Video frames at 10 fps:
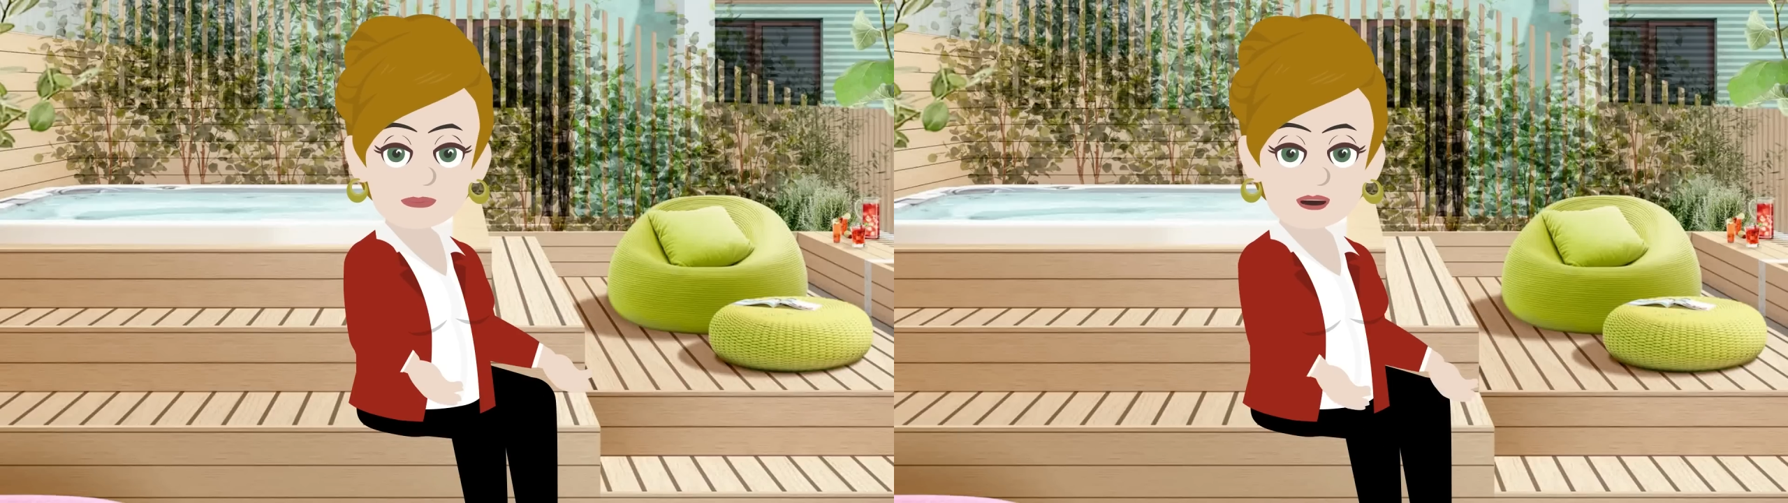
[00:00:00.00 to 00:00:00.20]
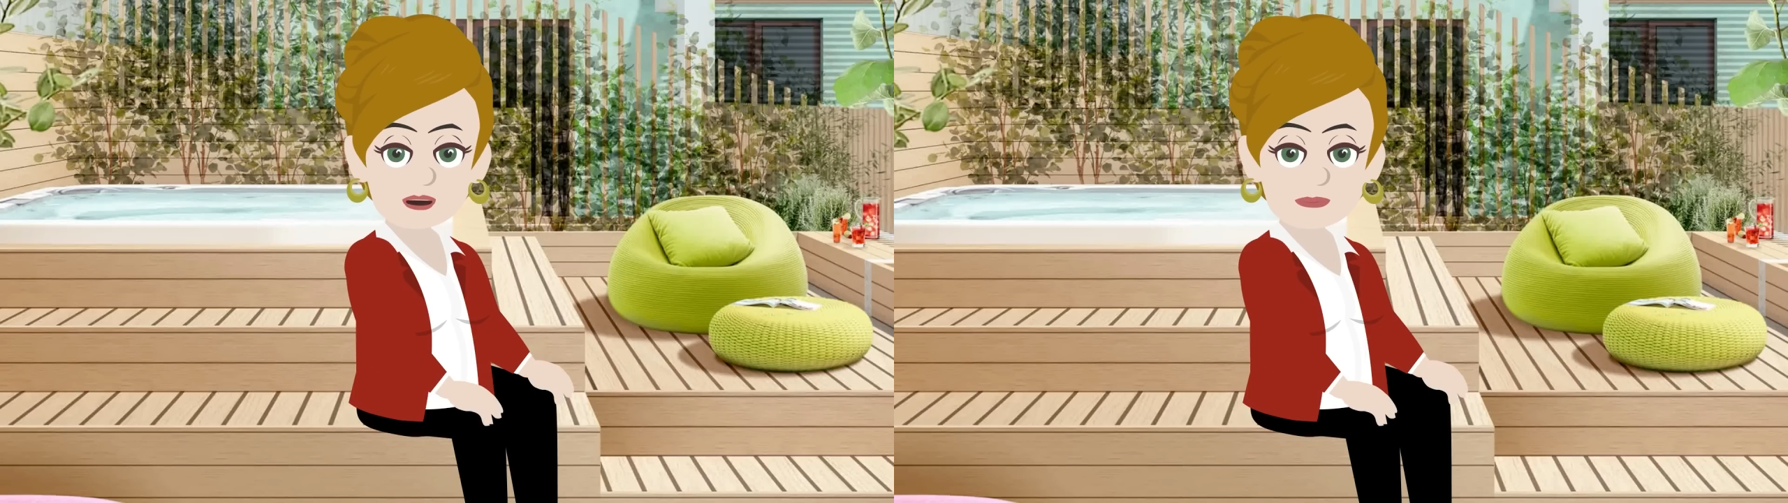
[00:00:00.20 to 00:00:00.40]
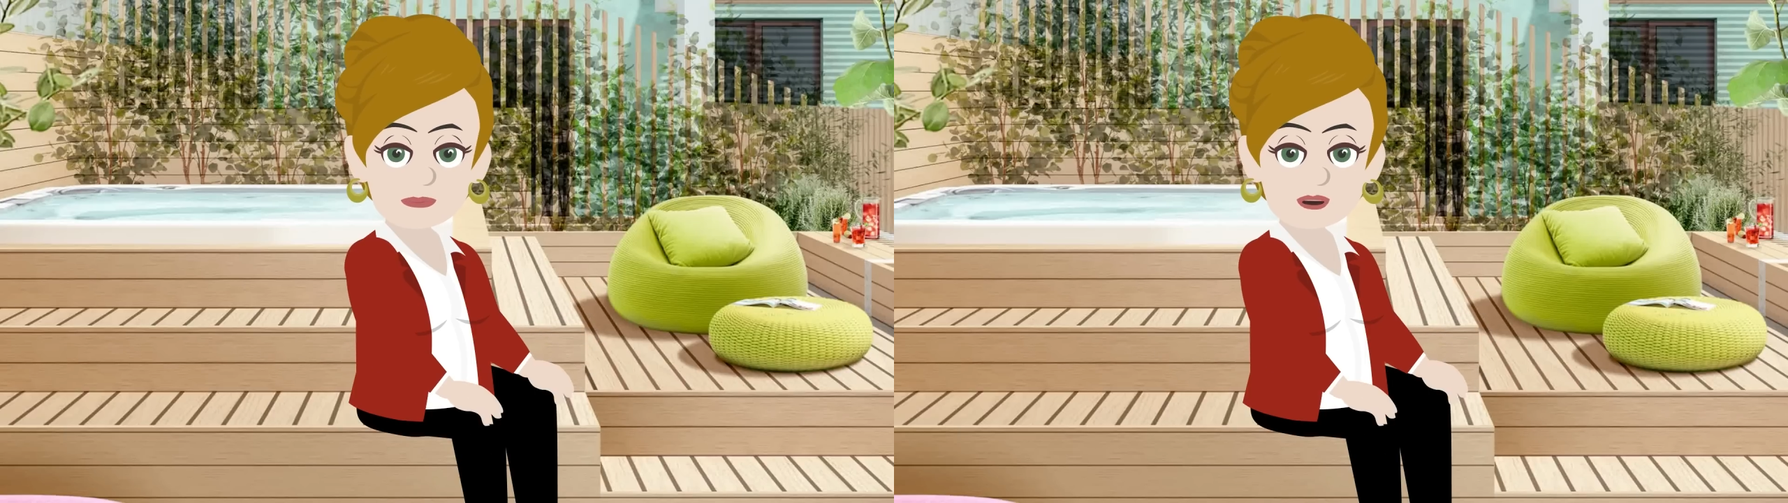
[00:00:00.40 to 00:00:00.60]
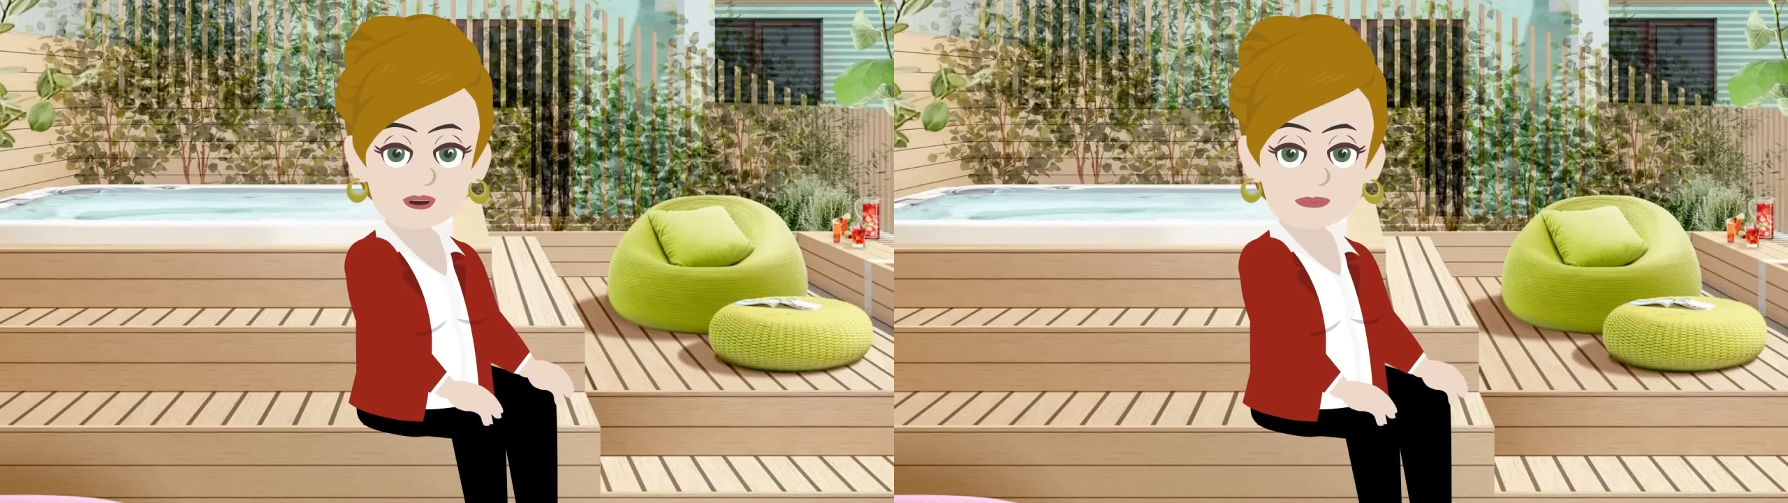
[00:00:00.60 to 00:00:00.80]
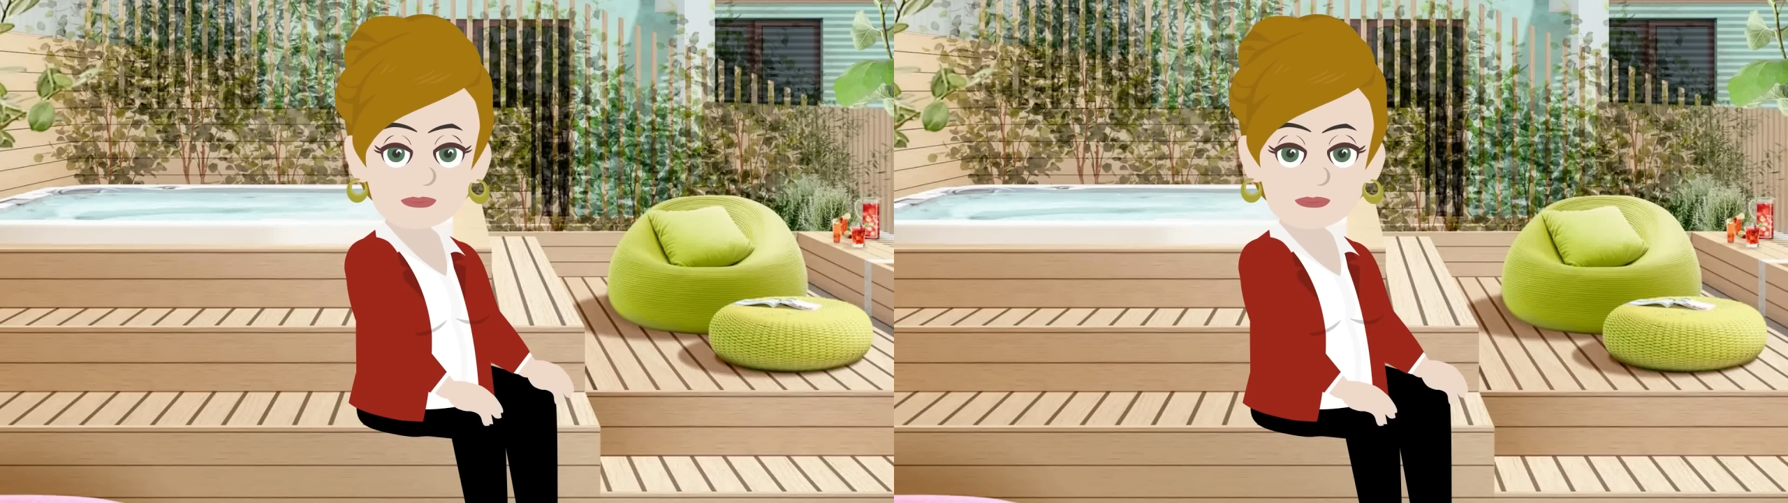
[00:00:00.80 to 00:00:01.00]
And
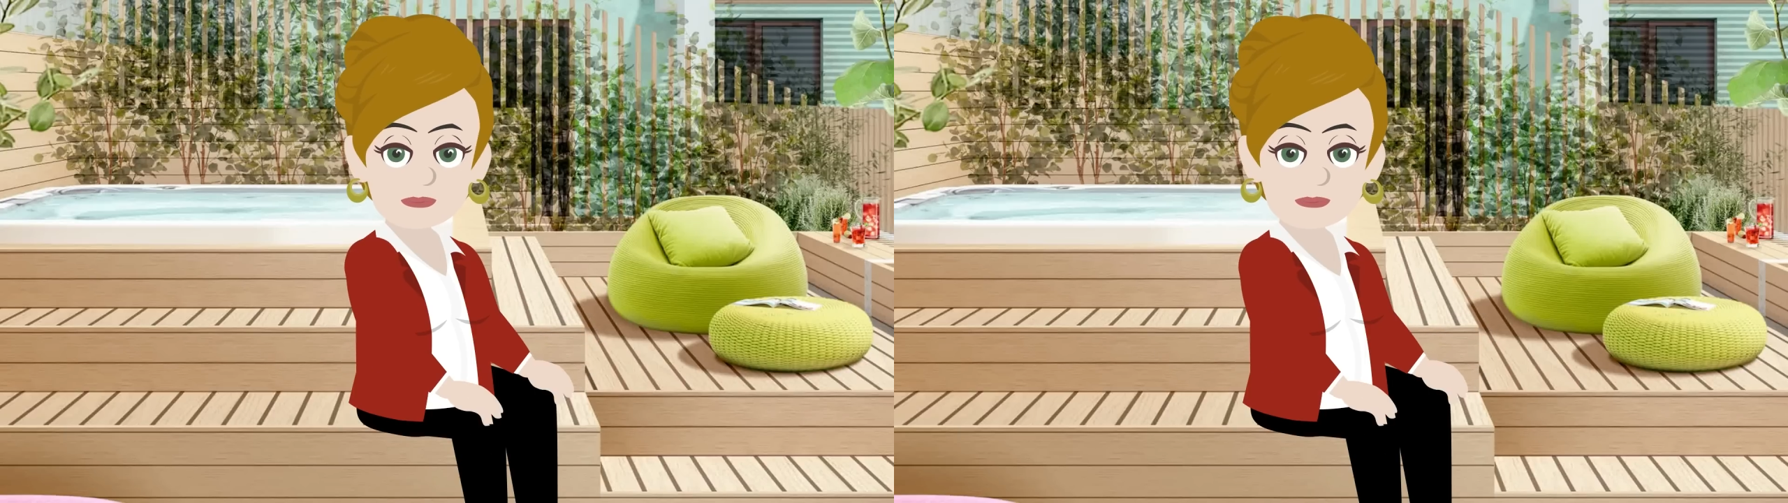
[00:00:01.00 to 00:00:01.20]
now you